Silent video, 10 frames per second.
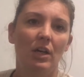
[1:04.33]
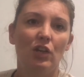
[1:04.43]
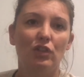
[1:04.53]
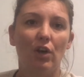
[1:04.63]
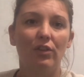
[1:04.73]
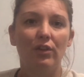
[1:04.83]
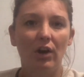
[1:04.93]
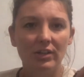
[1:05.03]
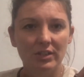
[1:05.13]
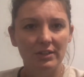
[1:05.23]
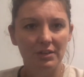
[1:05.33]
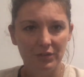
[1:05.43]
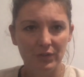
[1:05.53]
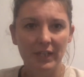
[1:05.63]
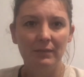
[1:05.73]
So those are the
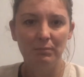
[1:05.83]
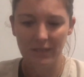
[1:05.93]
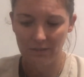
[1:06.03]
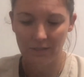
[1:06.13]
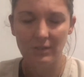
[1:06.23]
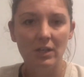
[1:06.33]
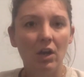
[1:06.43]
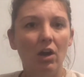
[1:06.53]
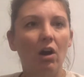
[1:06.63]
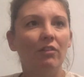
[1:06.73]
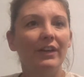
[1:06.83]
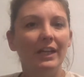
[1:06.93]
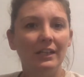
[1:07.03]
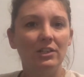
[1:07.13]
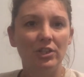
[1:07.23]
3 methods of
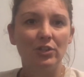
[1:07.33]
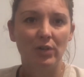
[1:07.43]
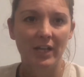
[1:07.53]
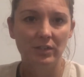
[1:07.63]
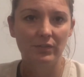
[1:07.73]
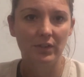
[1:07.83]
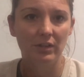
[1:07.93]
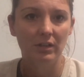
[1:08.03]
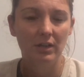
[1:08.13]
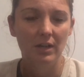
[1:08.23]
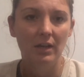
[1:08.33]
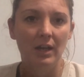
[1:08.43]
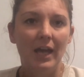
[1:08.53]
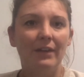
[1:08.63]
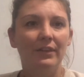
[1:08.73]
energy transfer,
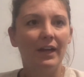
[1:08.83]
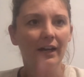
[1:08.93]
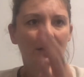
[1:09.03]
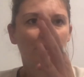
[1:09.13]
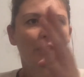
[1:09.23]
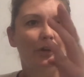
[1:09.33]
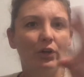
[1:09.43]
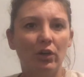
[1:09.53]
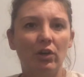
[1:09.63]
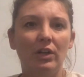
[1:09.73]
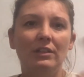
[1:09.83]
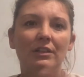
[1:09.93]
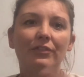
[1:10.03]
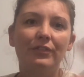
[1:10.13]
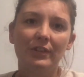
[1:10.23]
and they occur in
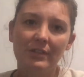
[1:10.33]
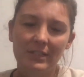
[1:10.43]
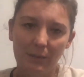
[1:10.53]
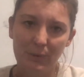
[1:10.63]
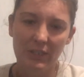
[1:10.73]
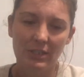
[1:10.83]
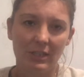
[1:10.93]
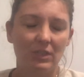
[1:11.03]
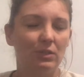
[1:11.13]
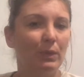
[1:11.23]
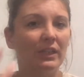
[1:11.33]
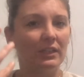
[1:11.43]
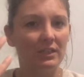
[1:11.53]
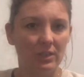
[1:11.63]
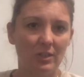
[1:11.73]
different substances, whether
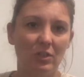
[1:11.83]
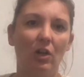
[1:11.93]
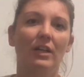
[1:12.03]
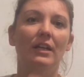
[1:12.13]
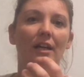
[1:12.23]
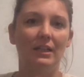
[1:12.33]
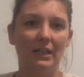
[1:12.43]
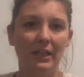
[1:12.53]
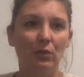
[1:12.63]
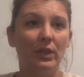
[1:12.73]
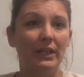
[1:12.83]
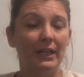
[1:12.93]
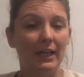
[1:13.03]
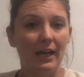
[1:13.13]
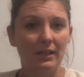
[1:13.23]
it's a solid and a liquid and a
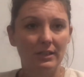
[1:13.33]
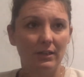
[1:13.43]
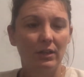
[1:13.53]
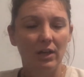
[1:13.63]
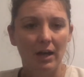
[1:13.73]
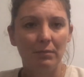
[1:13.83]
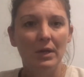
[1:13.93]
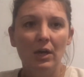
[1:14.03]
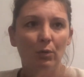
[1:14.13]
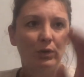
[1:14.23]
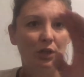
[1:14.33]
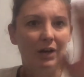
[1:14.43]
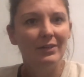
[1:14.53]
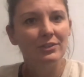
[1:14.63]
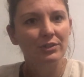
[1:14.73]
gas, and we'll
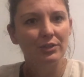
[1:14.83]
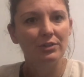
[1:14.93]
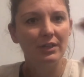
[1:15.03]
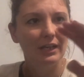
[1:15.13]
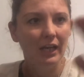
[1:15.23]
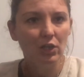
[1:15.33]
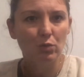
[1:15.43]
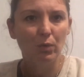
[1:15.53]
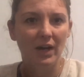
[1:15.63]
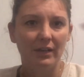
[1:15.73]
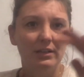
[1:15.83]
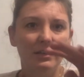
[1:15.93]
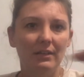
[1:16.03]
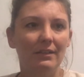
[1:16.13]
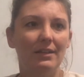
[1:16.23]
go into each one
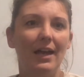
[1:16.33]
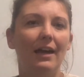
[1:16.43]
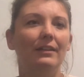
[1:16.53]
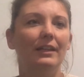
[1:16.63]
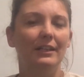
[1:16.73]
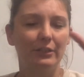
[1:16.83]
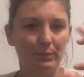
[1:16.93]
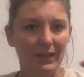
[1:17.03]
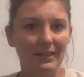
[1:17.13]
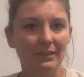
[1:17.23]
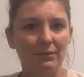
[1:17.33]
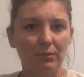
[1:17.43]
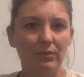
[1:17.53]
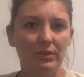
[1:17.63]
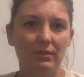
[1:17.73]
and then explain
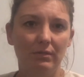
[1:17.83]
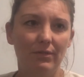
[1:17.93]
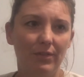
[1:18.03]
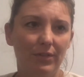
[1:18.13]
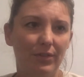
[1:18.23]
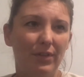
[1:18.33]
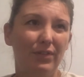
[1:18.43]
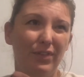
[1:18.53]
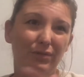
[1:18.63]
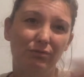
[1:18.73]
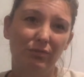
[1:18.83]
the